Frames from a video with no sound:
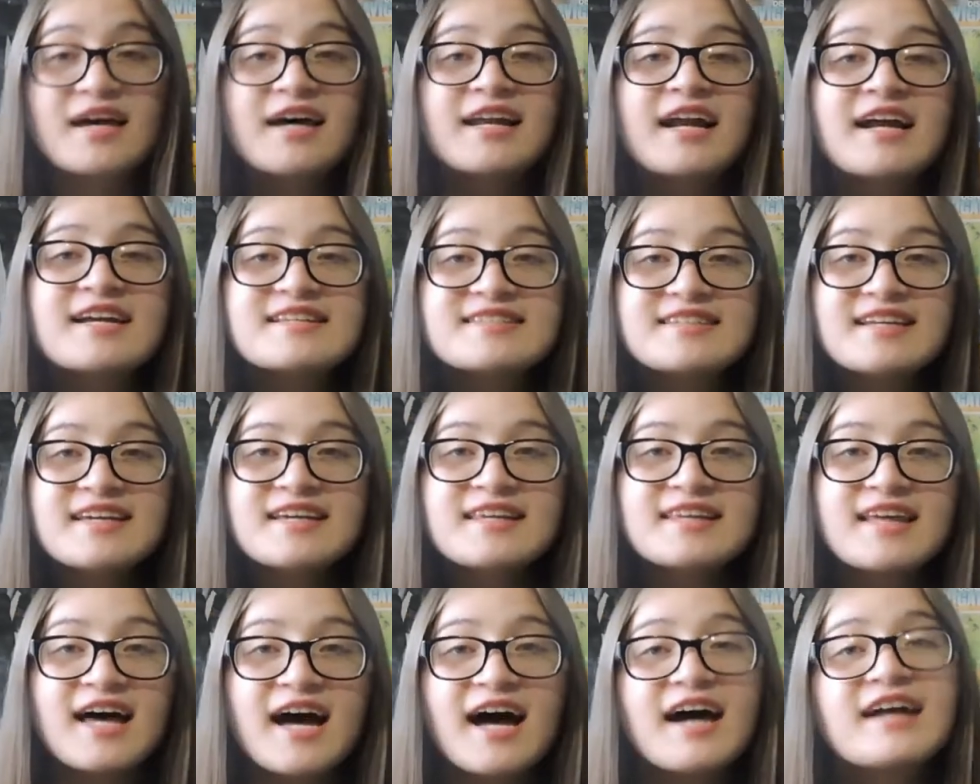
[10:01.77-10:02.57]
And I say
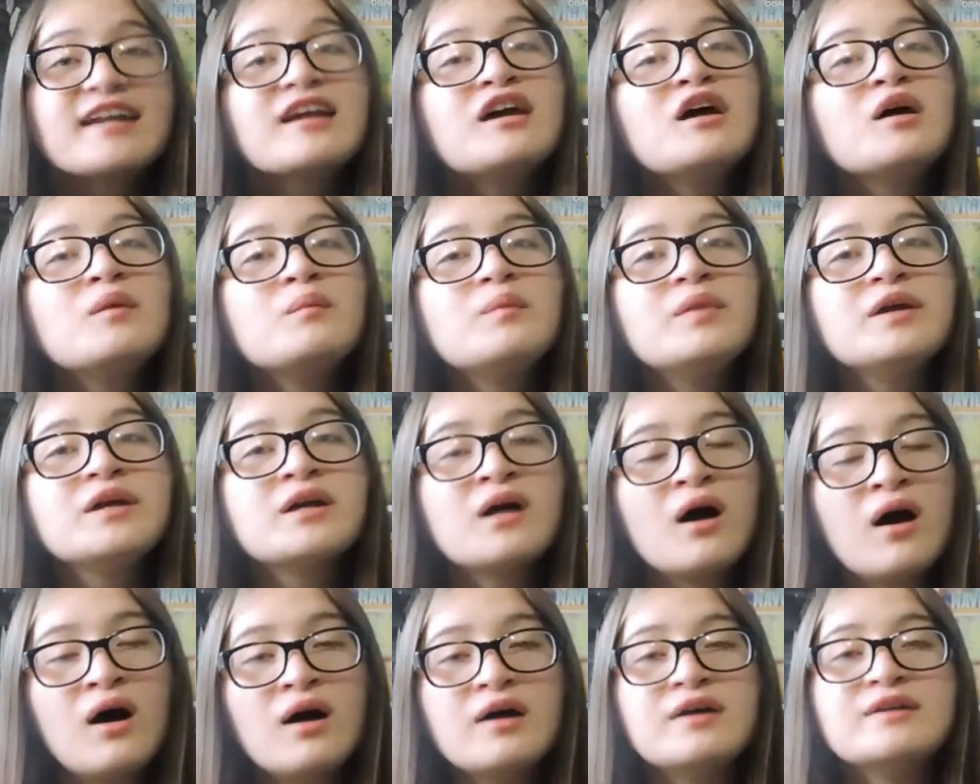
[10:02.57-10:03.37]
that
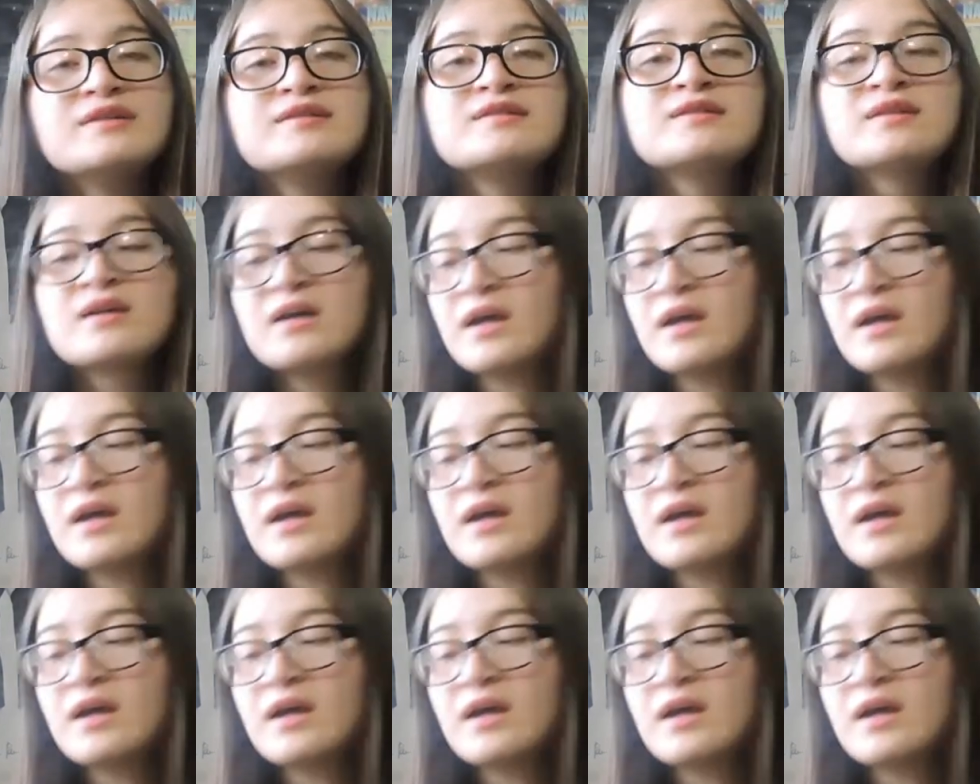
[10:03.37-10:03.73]
because